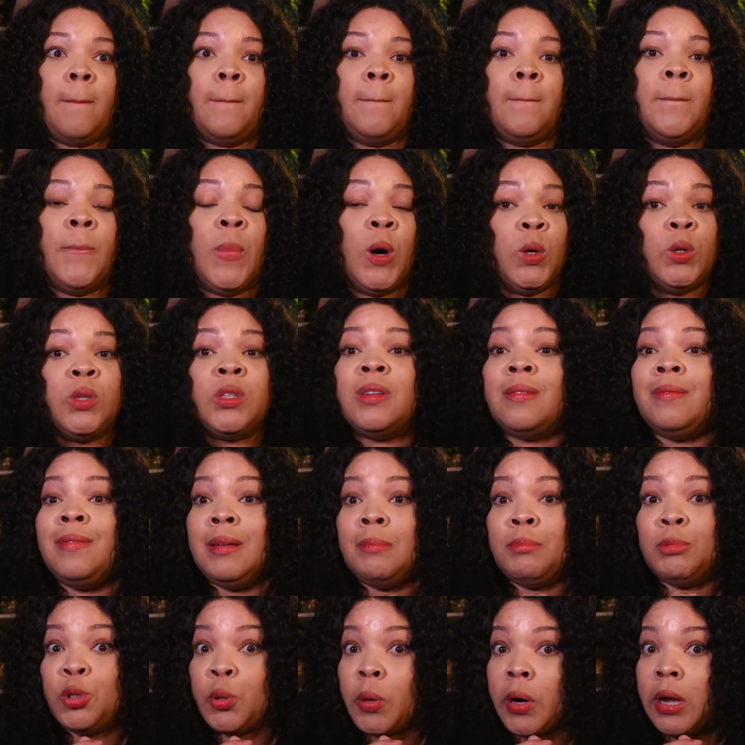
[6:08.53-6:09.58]
most of
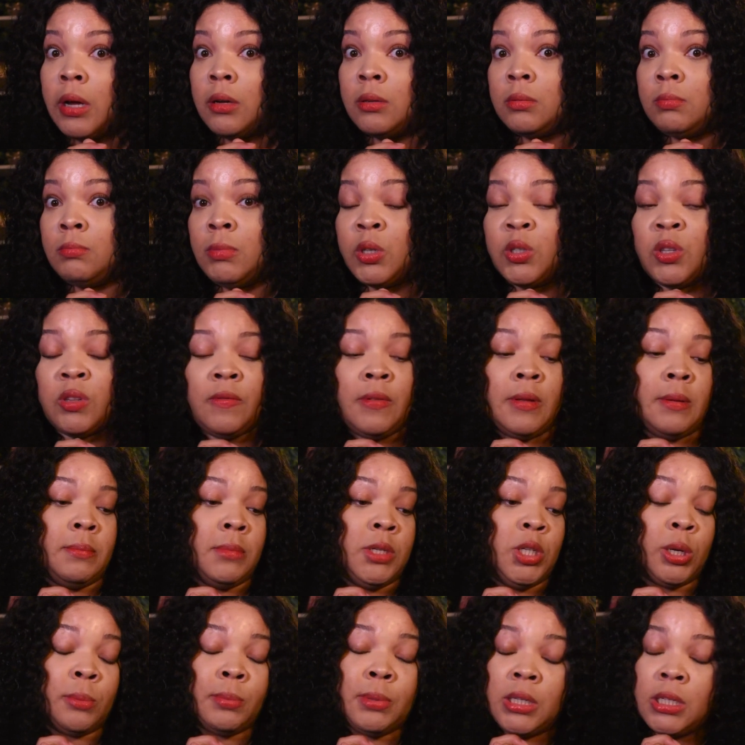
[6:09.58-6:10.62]
them drowned. Most of them
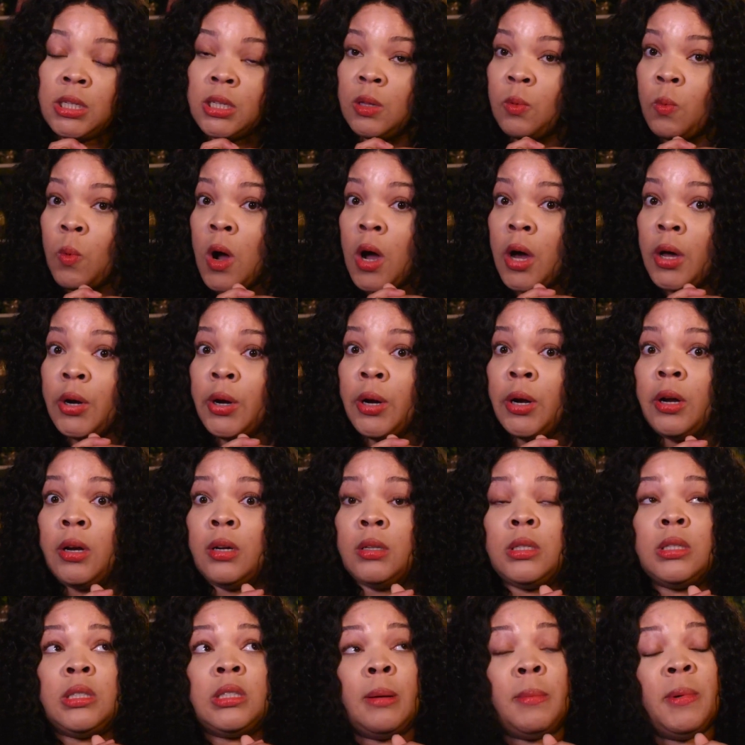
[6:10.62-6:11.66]
jumped into the
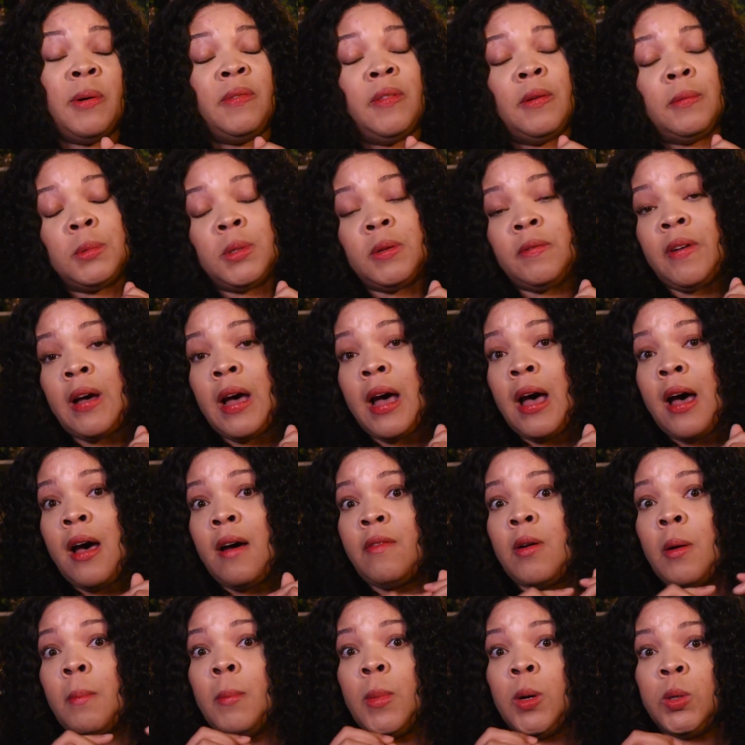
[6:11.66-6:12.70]
water. Some of them
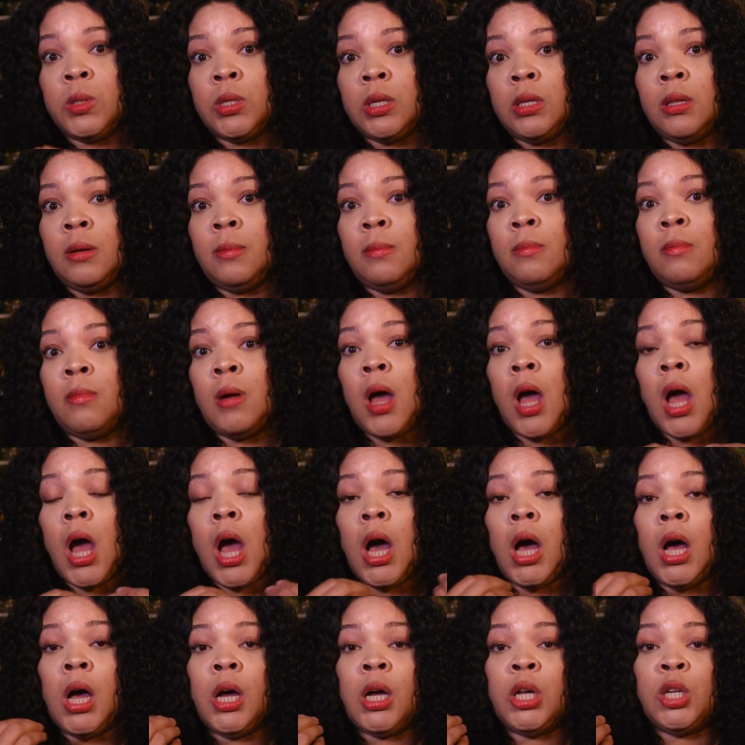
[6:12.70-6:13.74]
survived. Most of them
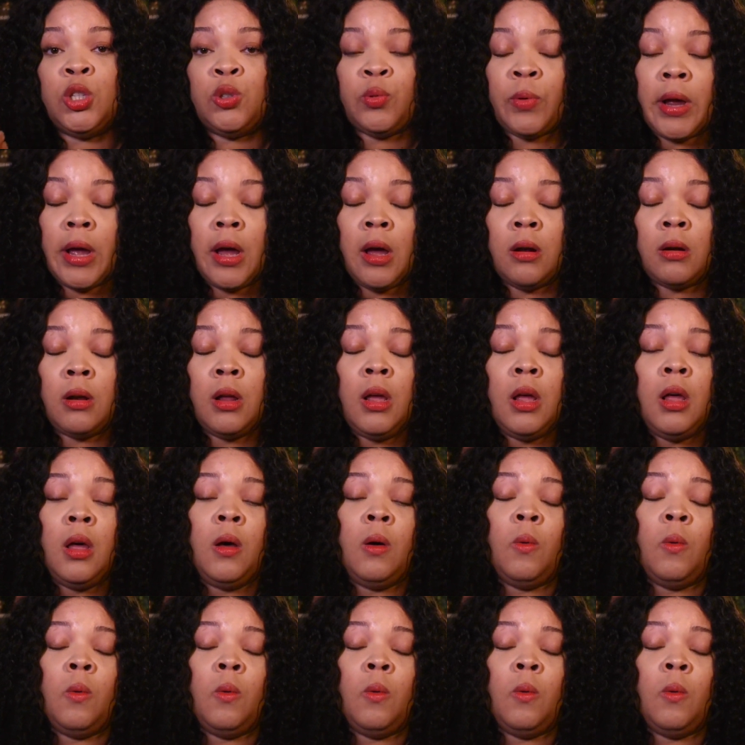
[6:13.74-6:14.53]
drowned.